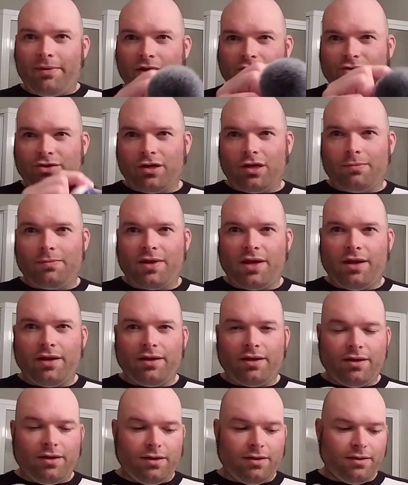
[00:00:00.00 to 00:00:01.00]
I'm actually going to be
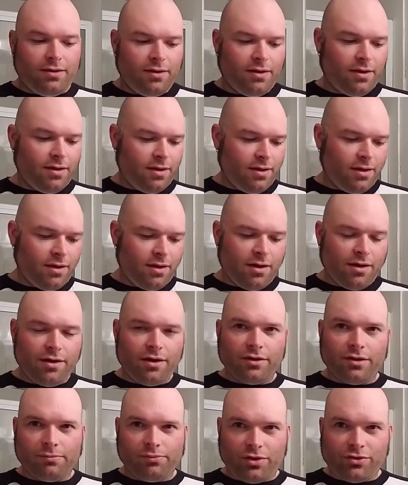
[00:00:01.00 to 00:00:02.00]
getting
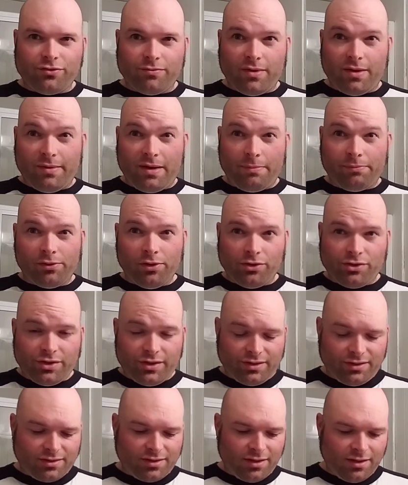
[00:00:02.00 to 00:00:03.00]
another brush from him I
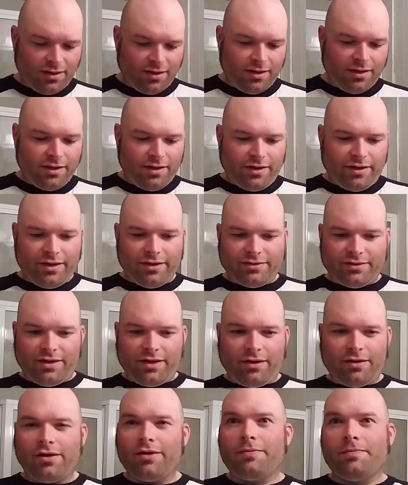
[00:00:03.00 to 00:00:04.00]
purchased. He has
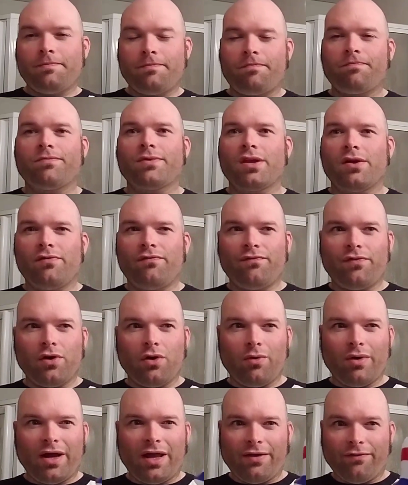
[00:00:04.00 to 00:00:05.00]
a
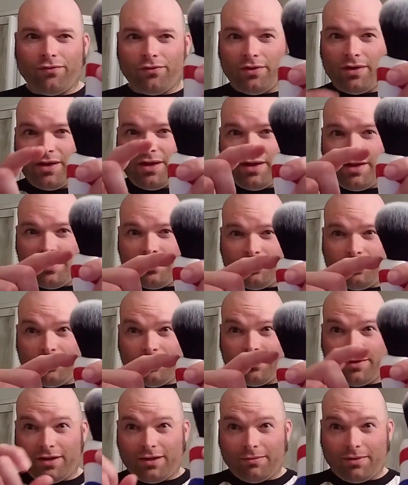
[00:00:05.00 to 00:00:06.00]
faux ivory
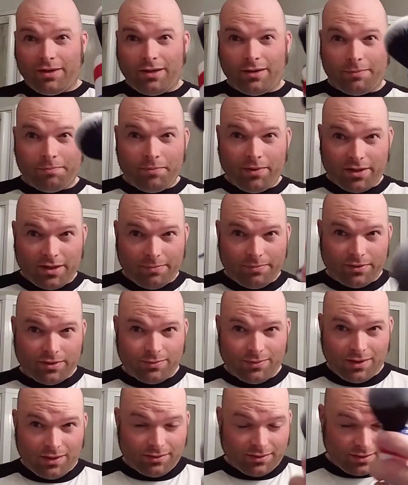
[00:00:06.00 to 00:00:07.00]
handle that I'm going to pick up
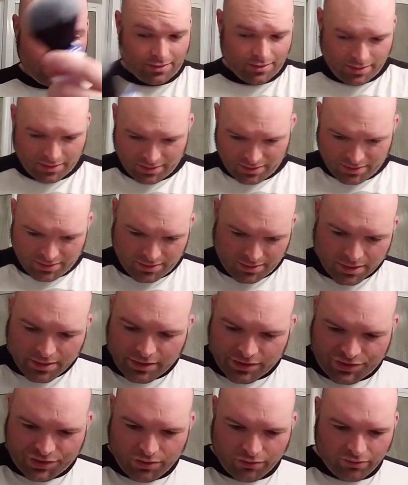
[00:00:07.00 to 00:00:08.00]
as well to
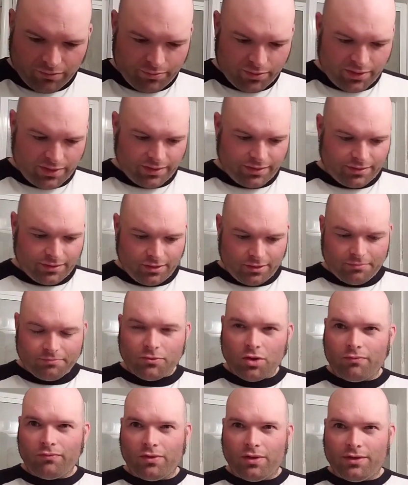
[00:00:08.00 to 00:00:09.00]
show everybody. So
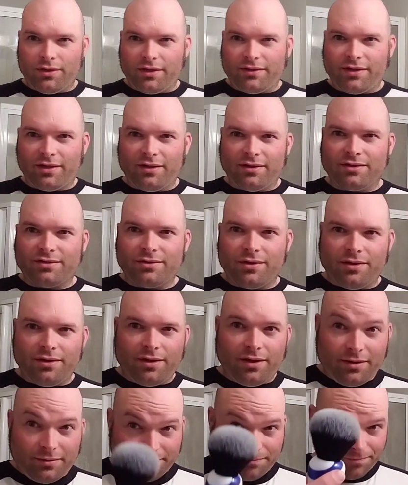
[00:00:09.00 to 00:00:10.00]
hopefully I'll get that on
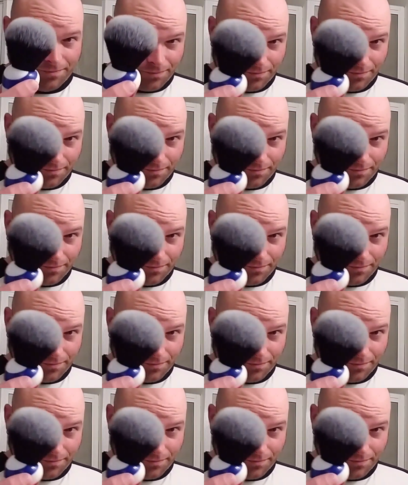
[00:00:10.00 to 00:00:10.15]
Sunday.